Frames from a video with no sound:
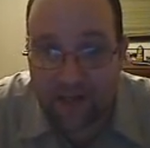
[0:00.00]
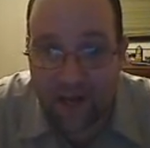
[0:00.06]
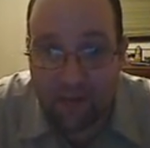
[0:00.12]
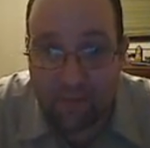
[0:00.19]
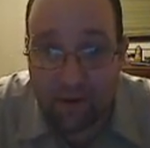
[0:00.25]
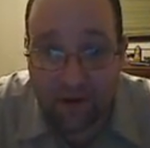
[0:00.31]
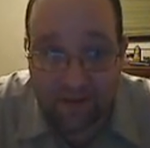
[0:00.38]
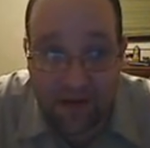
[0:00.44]

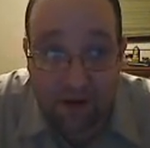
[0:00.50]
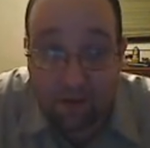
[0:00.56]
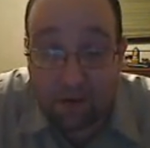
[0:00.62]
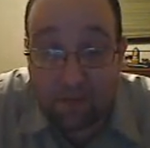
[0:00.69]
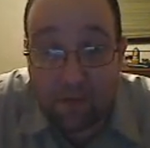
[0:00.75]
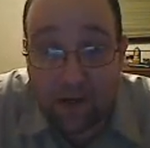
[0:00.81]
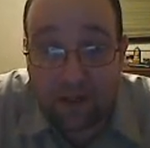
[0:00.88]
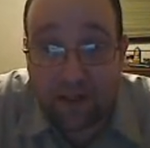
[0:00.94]
you know, when the
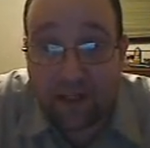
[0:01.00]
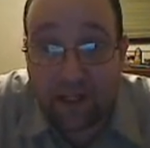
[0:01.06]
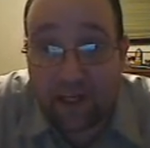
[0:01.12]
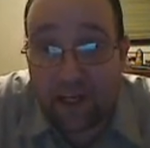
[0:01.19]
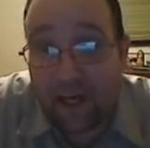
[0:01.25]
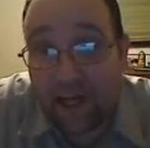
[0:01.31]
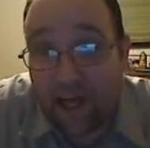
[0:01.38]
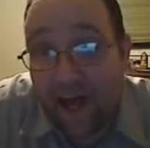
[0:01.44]
car started
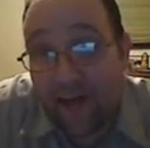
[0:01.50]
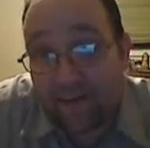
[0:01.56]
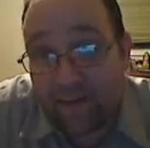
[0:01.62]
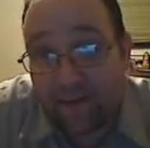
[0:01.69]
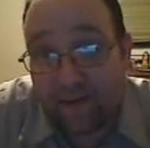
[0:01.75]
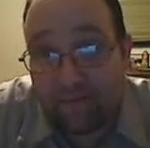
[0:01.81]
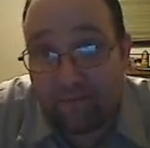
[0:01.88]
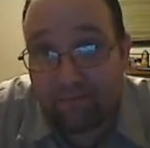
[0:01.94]
up.
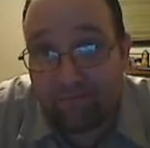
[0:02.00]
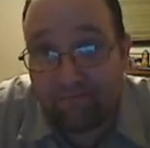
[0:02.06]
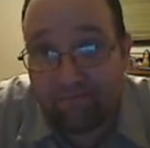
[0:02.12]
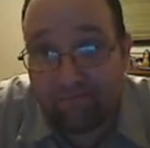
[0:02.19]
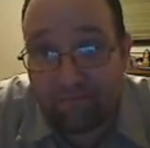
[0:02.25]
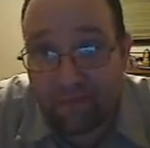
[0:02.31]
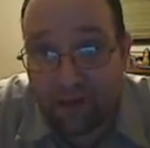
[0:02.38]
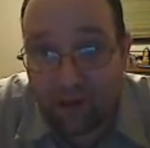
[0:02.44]

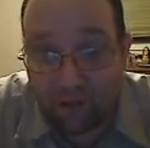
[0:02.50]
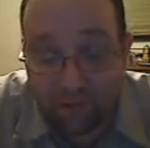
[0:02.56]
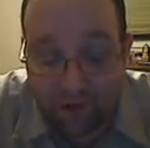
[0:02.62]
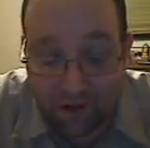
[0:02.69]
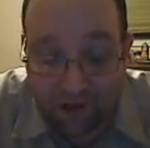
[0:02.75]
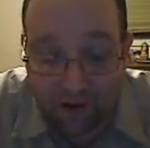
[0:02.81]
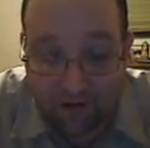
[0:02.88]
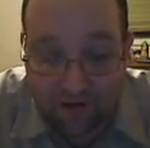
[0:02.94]

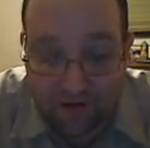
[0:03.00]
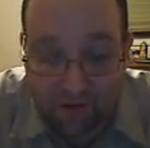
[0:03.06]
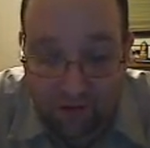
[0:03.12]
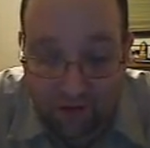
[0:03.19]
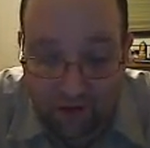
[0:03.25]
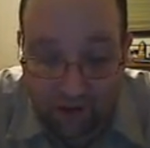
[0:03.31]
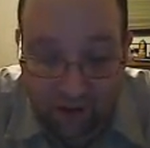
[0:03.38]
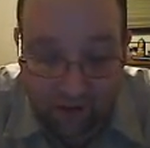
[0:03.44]
So,
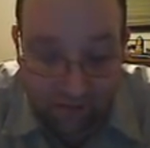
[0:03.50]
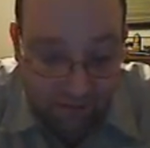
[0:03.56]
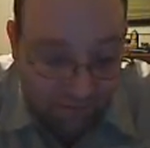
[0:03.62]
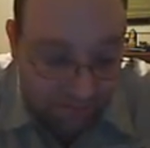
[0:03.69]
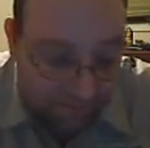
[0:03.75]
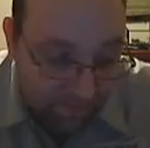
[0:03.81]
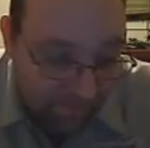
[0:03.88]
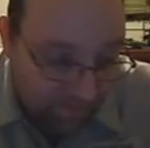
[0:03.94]
anyway,
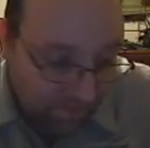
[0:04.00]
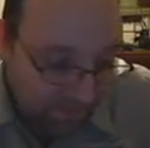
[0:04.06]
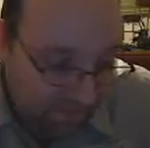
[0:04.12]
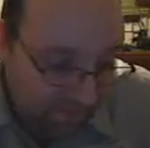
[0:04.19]
what